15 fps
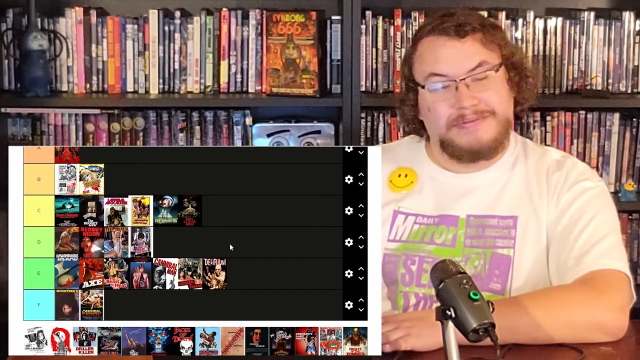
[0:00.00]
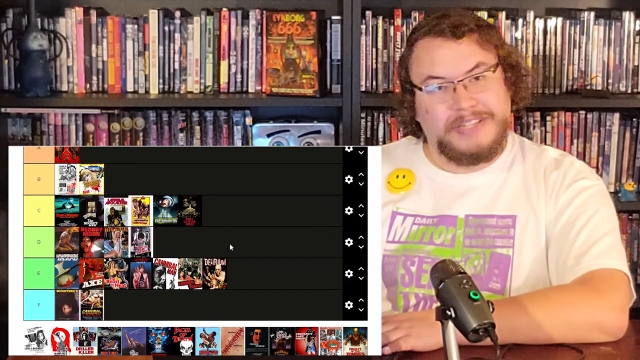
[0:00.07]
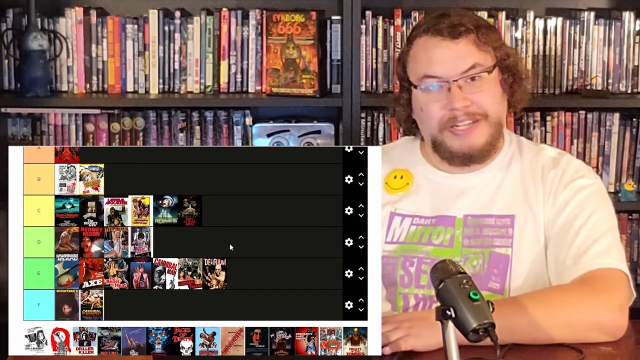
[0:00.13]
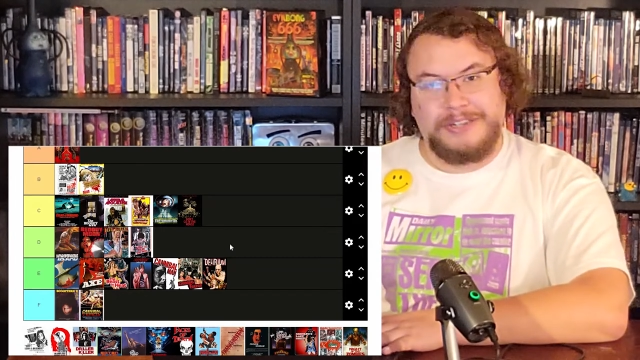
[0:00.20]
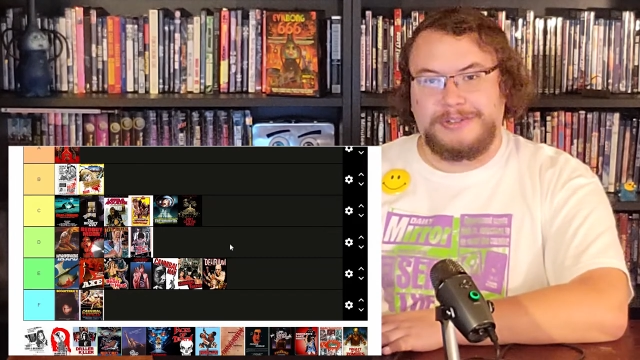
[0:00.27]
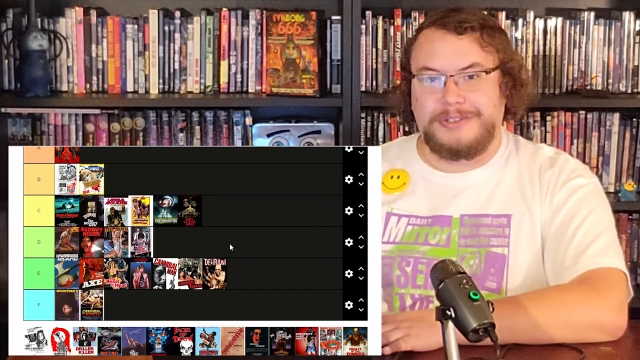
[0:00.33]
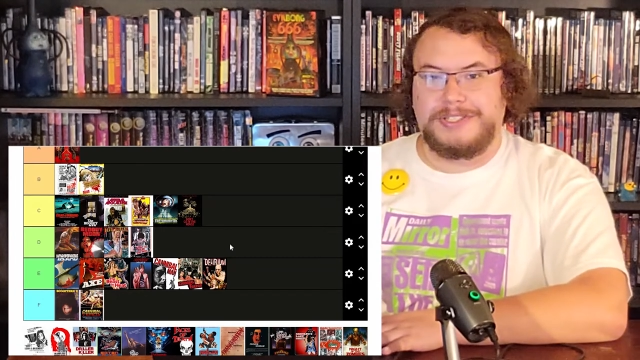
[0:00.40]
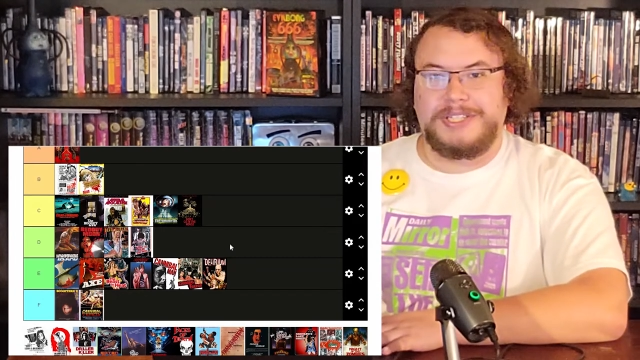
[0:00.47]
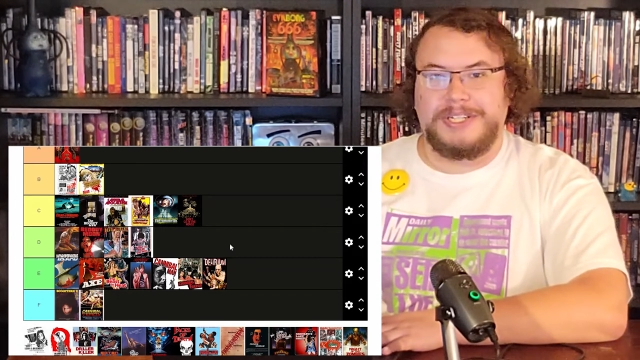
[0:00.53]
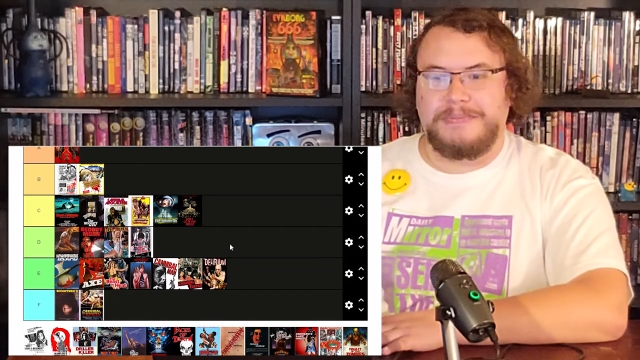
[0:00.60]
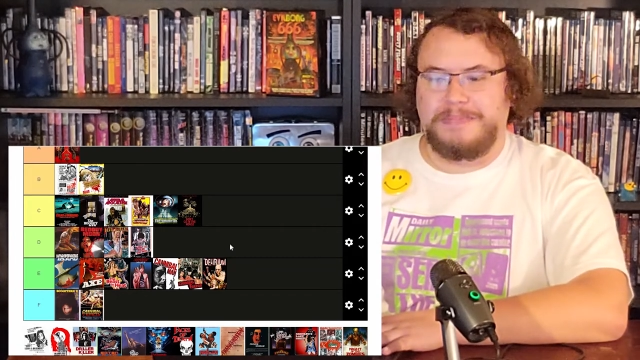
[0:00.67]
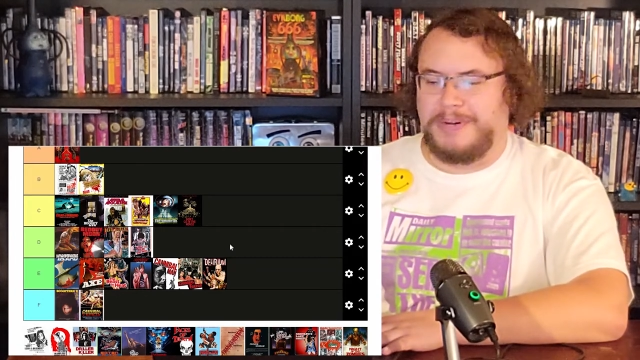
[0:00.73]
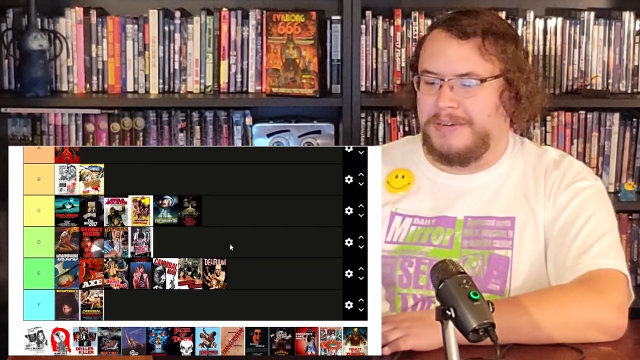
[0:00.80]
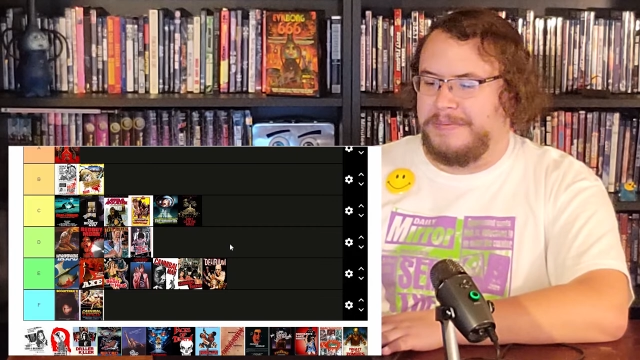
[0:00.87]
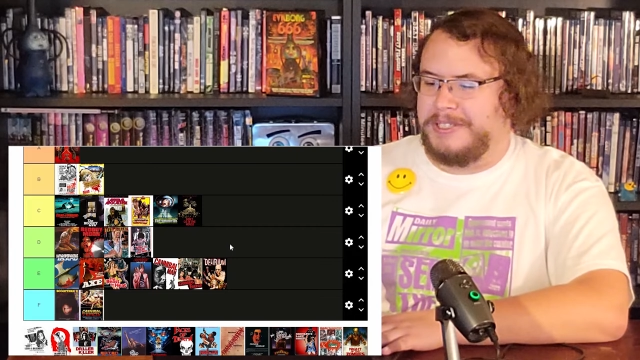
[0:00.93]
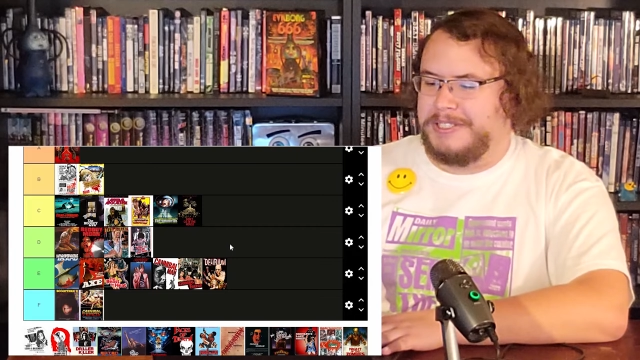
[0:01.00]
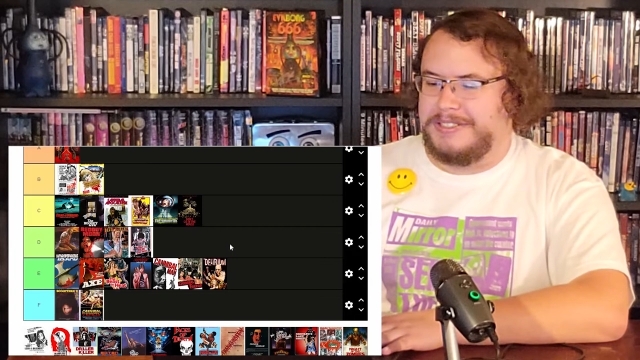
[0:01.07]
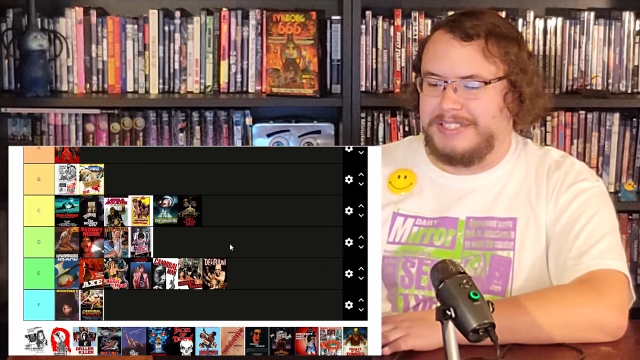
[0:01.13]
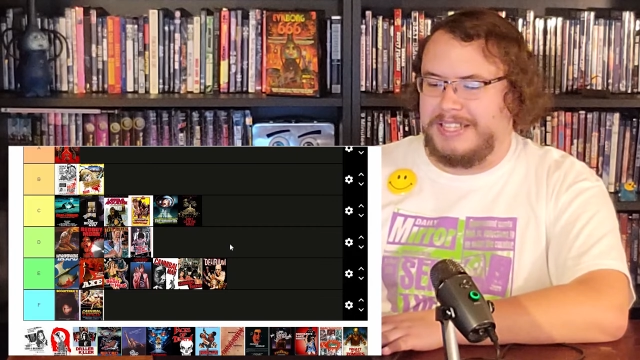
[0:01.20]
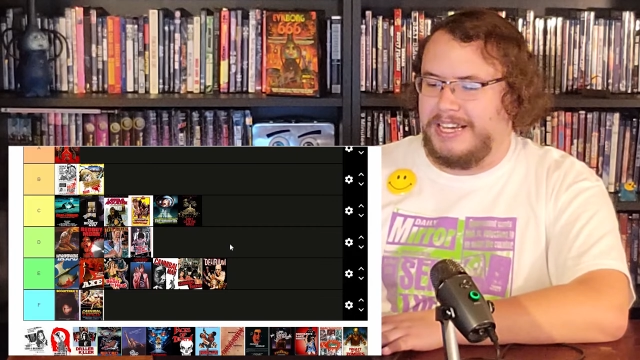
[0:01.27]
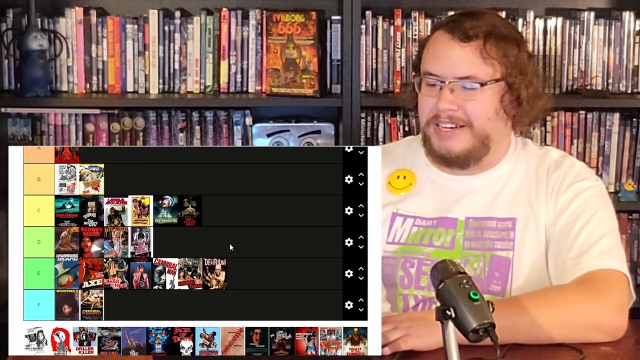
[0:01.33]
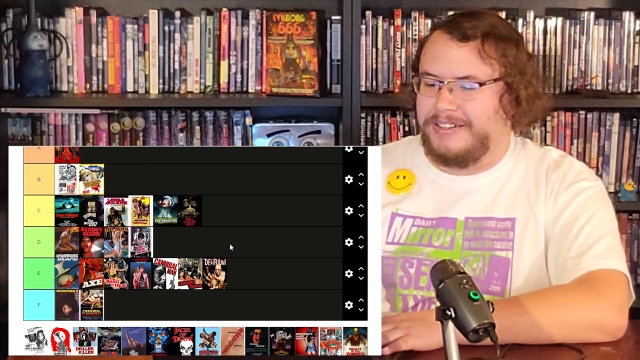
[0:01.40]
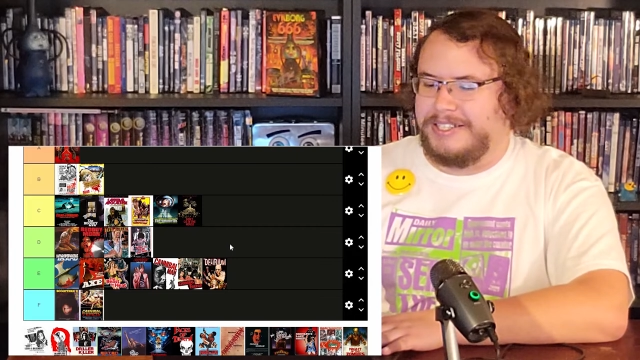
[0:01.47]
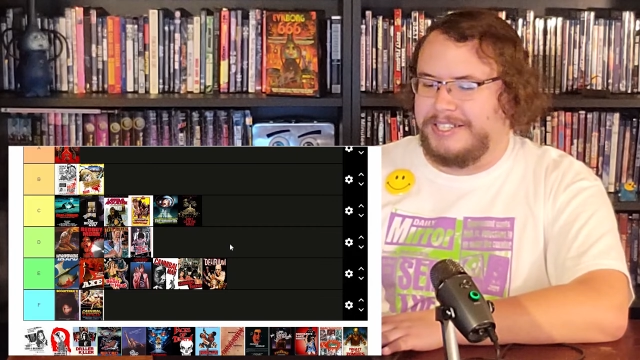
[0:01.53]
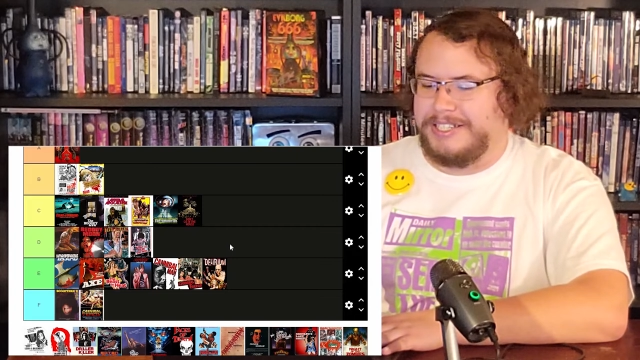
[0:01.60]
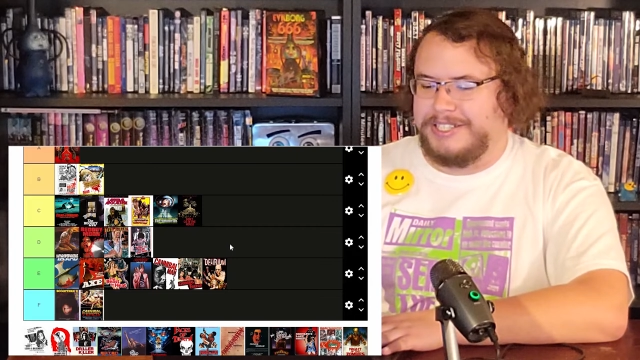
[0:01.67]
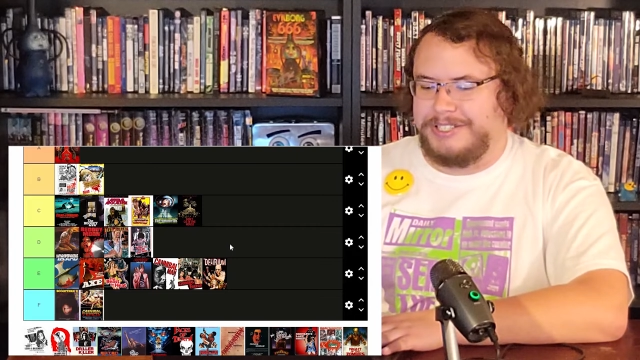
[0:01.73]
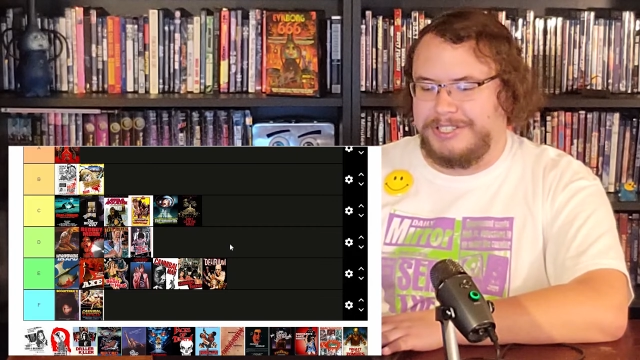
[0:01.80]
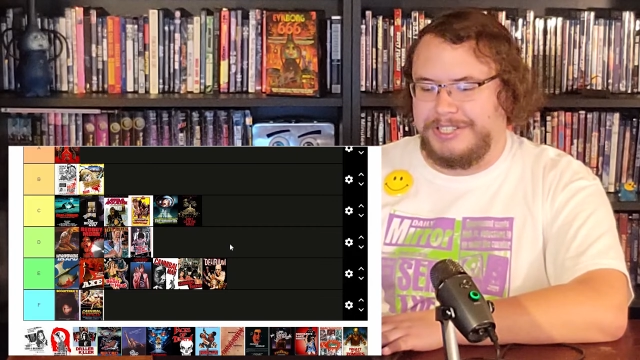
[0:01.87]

interesting premise that'll get